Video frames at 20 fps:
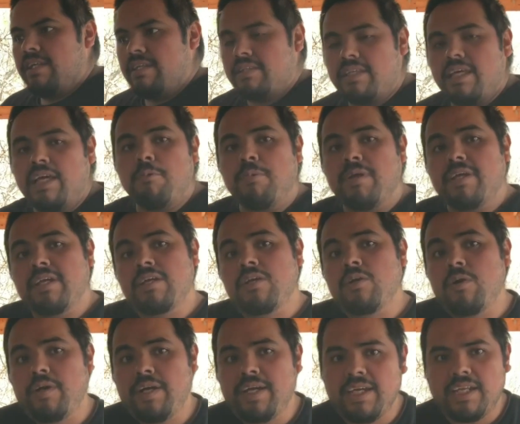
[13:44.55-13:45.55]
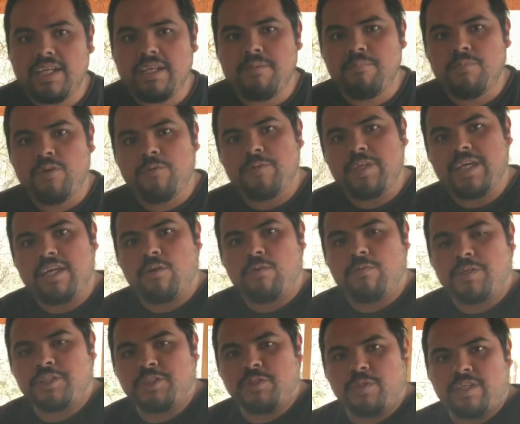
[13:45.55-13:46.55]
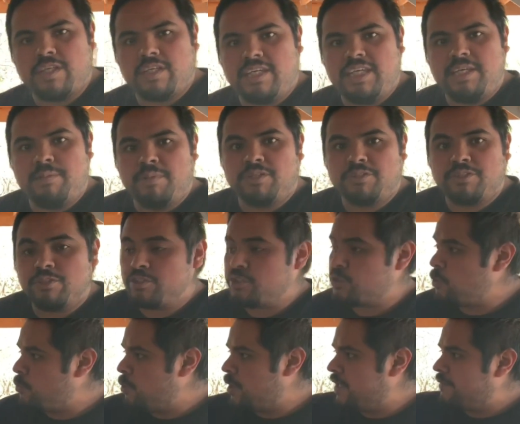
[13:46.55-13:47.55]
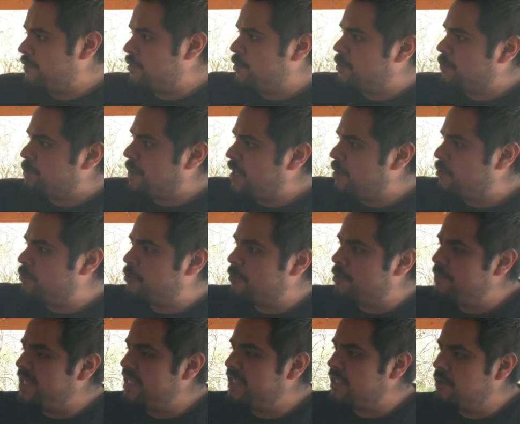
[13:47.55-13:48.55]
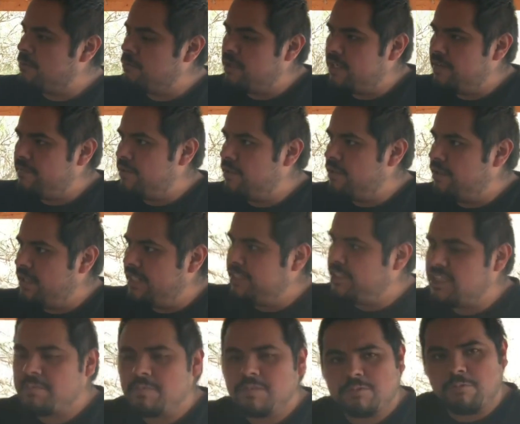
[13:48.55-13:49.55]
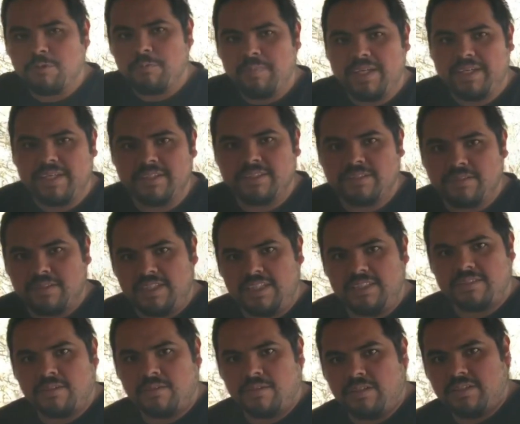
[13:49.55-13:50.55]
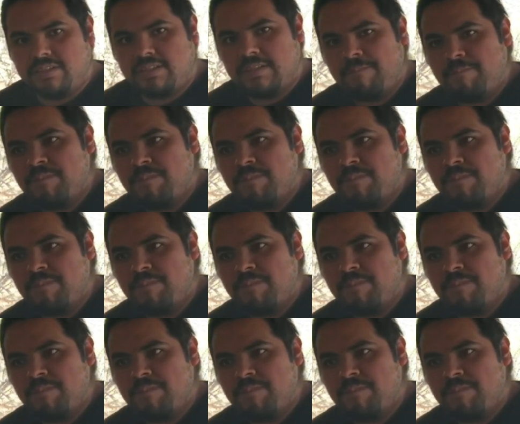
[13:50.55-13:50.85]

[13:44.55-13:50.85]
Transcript: then we can go ahead and move that over to the email too. So whatever power we're making, whatever adjustments we're making to these cars,